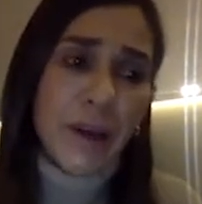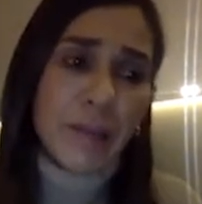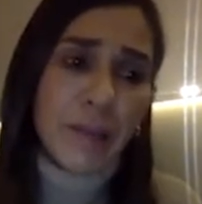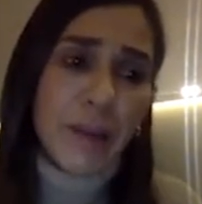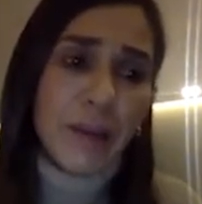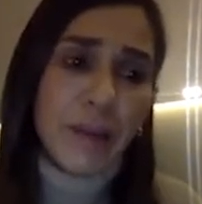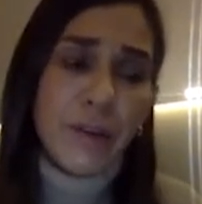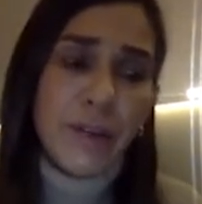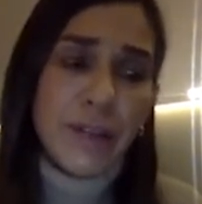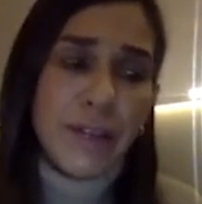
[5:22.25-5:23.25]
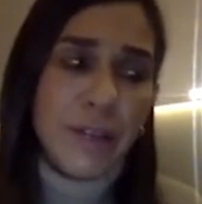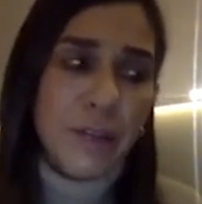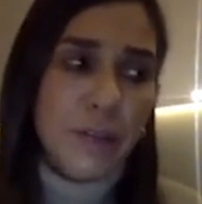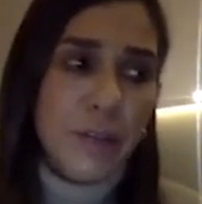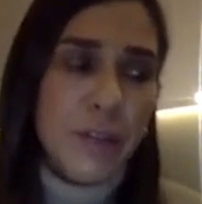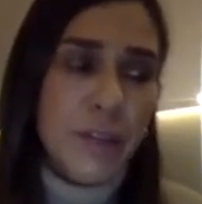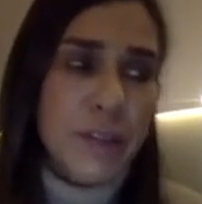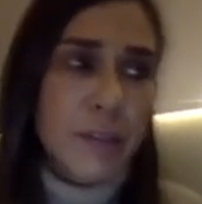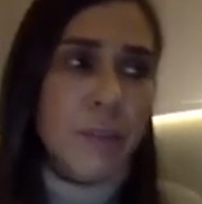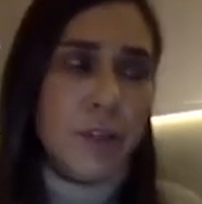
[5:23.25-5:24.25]
but I was very excited to see that
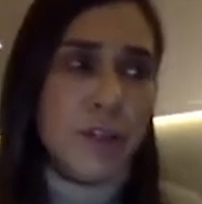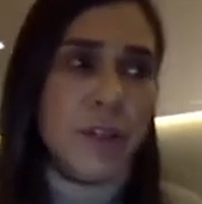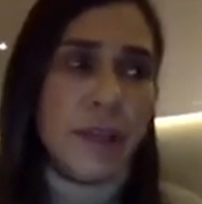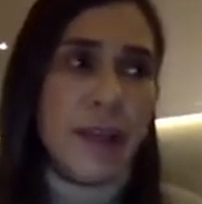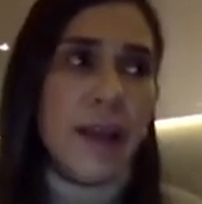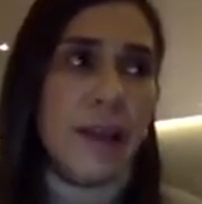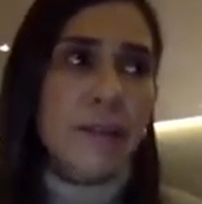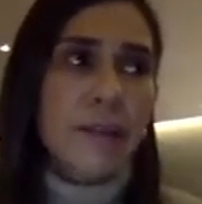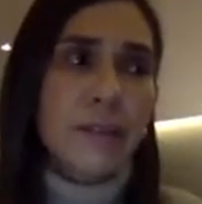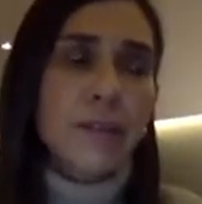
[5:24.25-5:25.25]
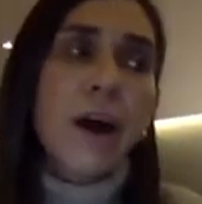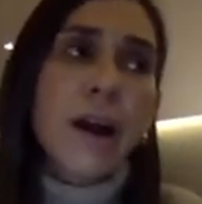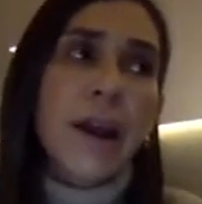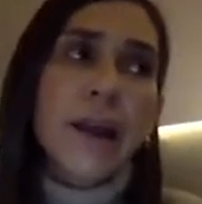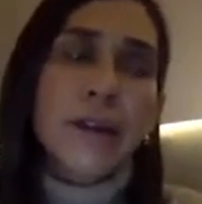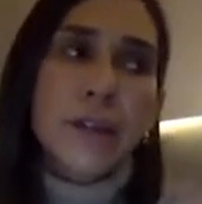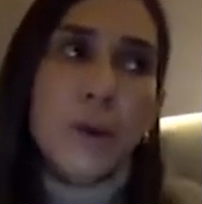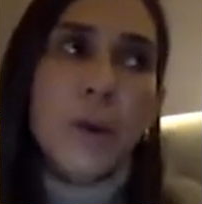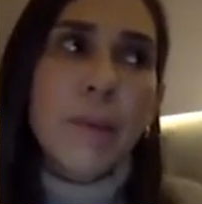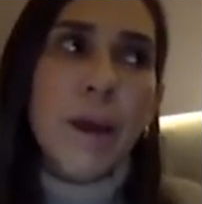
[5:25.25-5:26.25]
the person that I thought I
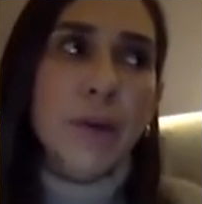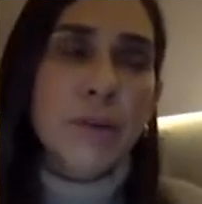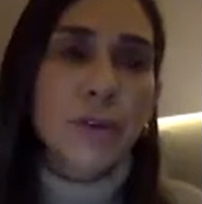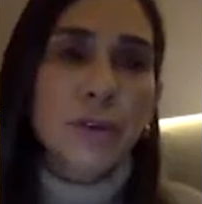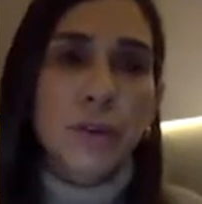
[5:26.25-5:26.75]
knew about,